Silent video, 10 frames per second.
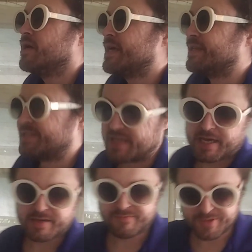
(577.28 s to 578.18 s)

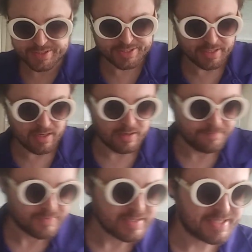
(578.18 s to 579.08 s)
inside of this um,
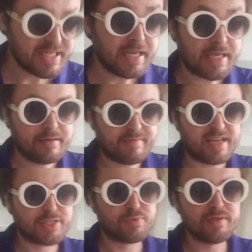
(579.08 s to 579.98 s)
city. That
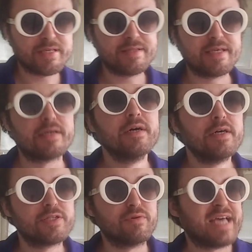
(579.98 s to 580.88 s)
it's really the
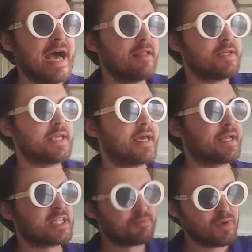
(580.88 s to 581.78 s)
totality and
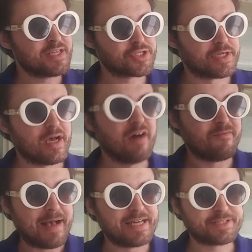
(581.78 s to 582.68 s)
expression of
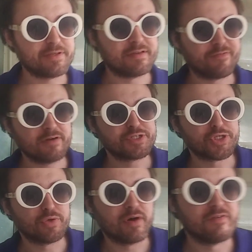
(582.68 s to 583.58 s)
masculine
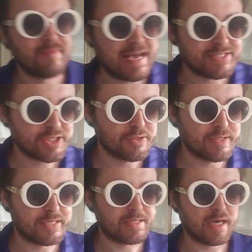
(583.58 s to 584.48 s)
virtue, of
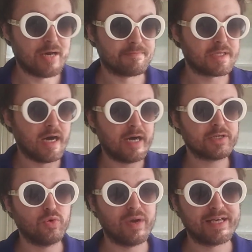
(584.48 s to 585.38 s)
masculine um,
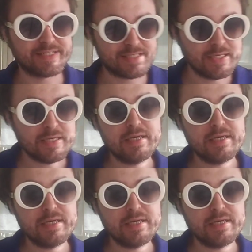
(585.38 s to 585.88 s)
conquest.